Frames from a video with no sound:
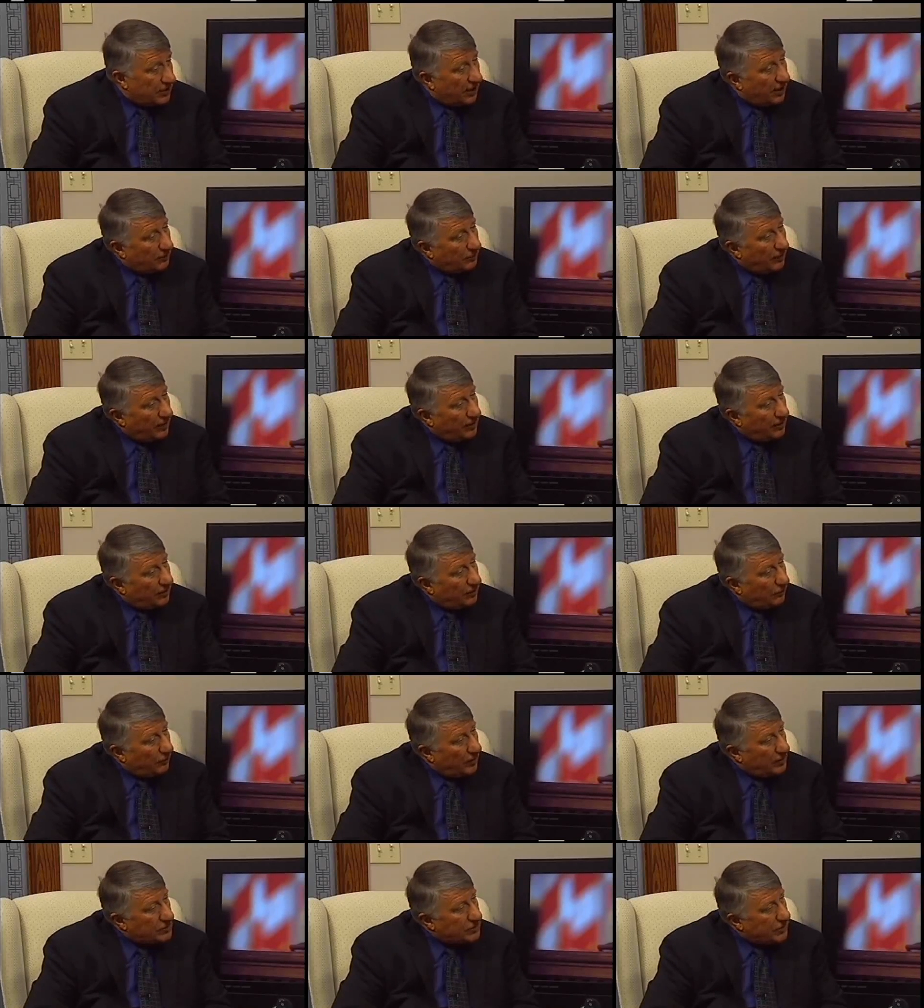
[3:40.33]
And I read
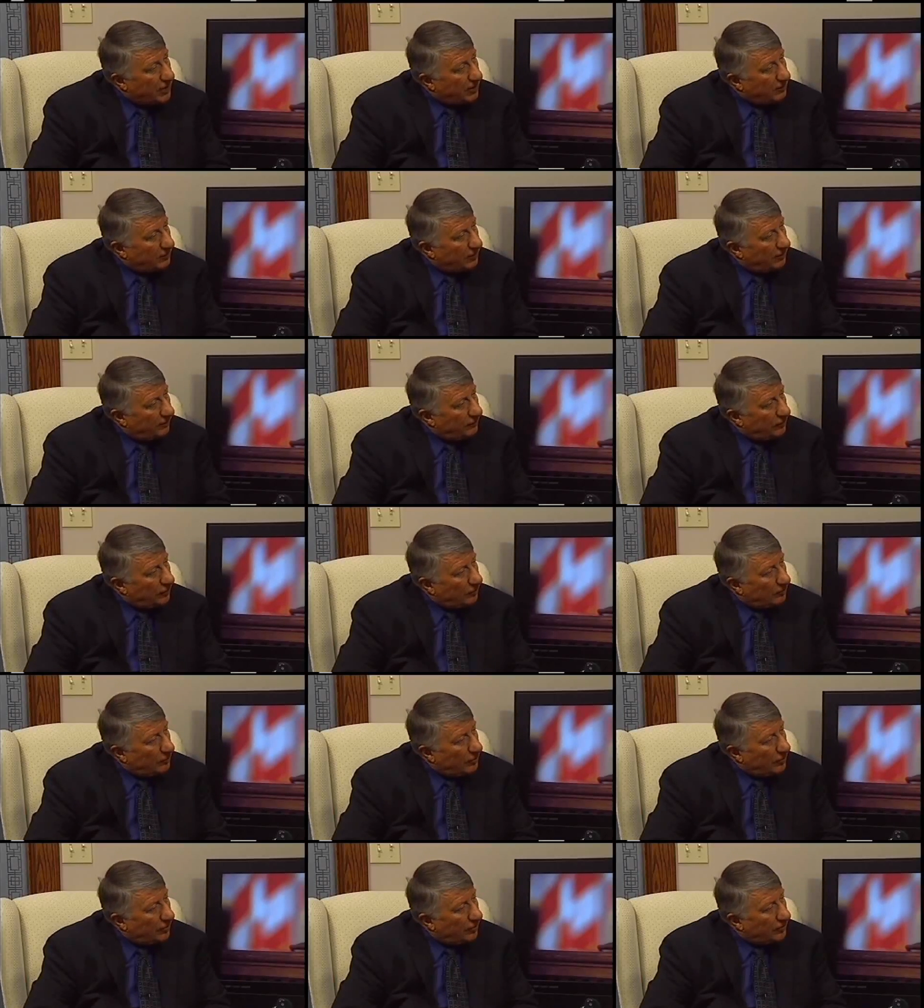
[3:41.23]
in one segment of your
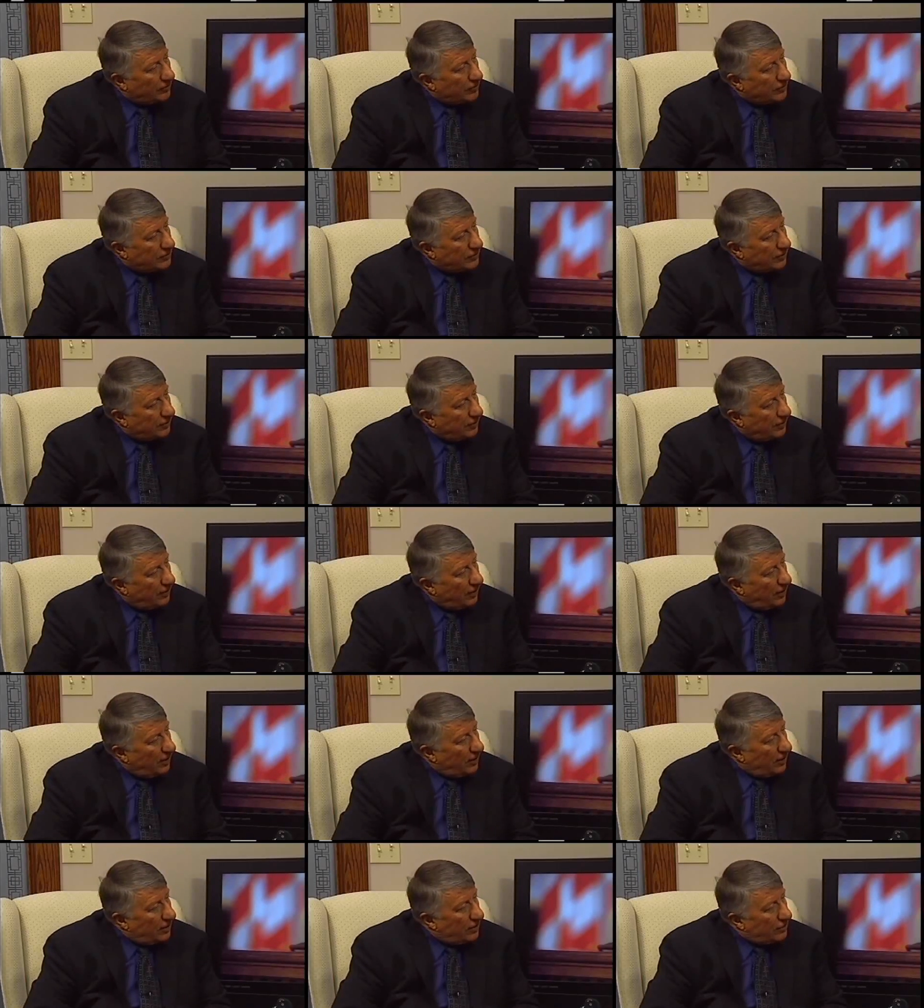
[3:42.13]
book that uh,
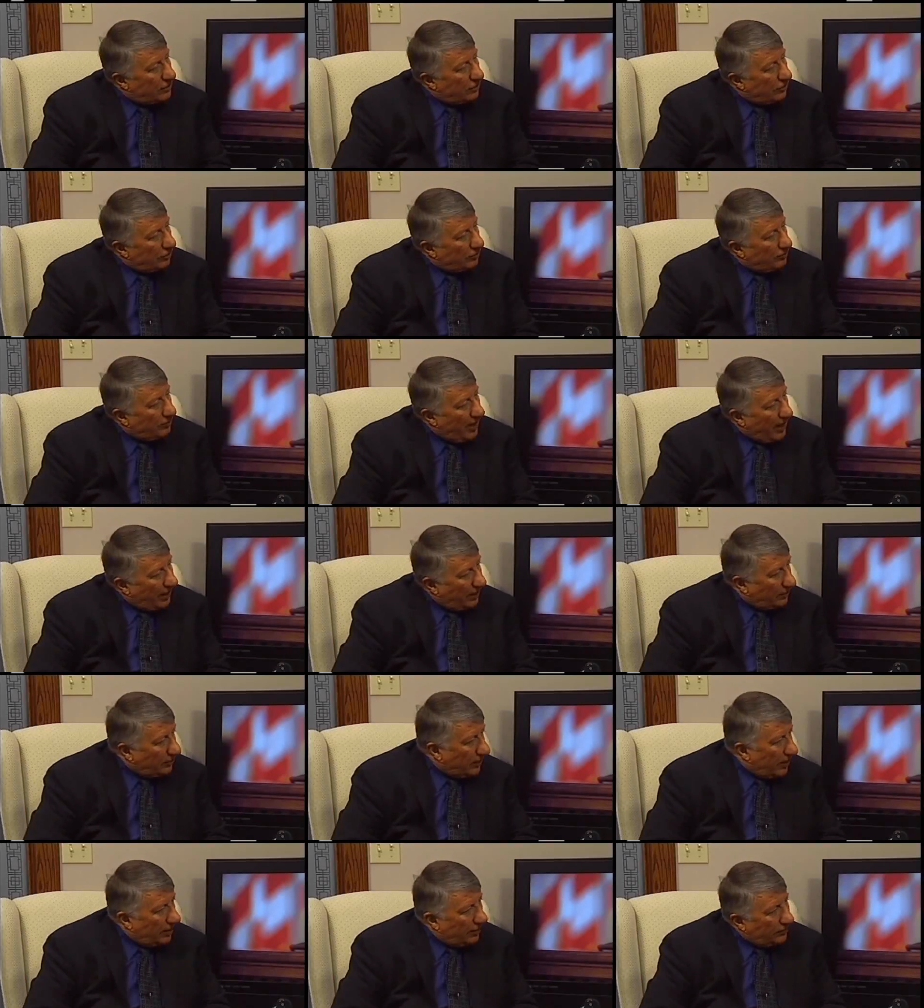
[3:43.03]
your
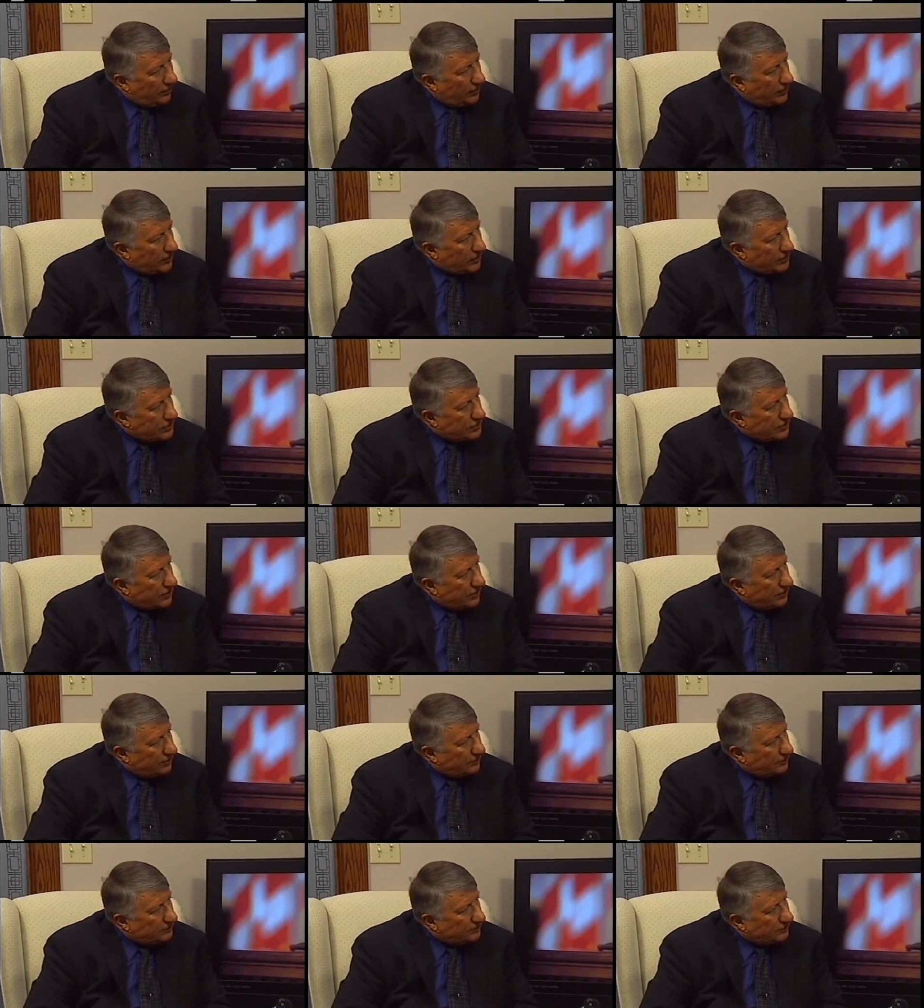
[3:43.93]
background is
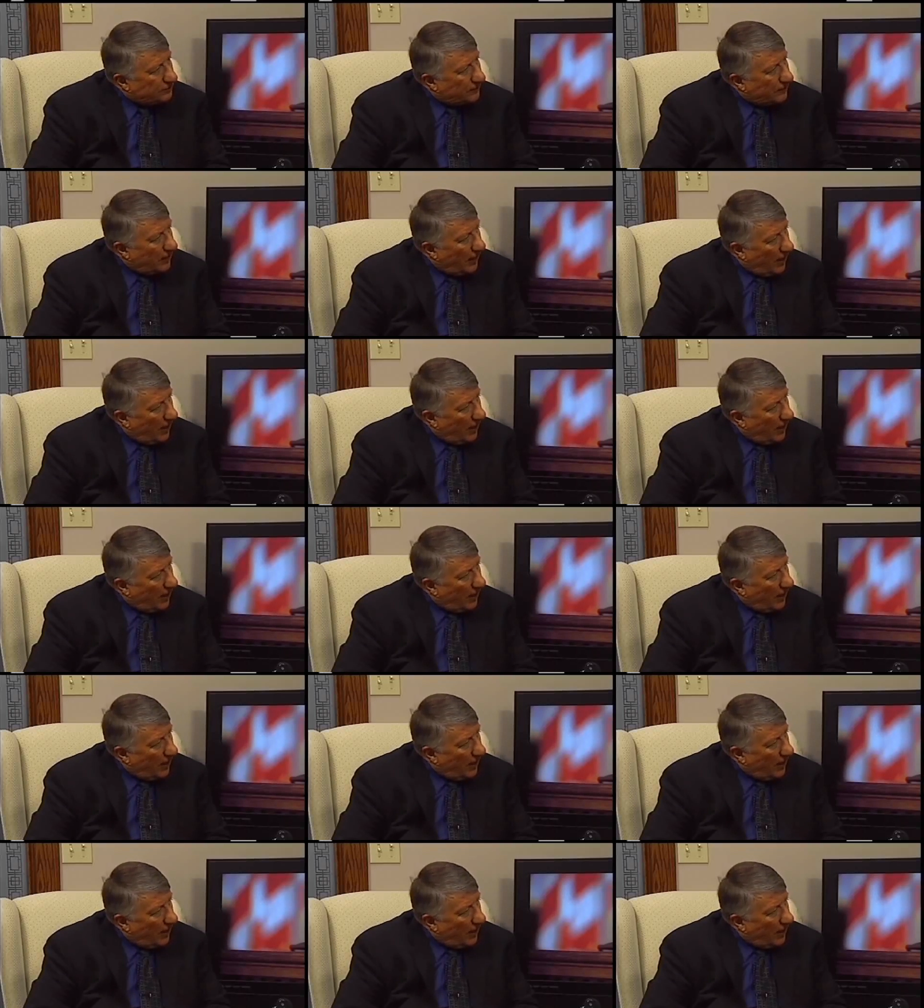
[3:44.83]
um,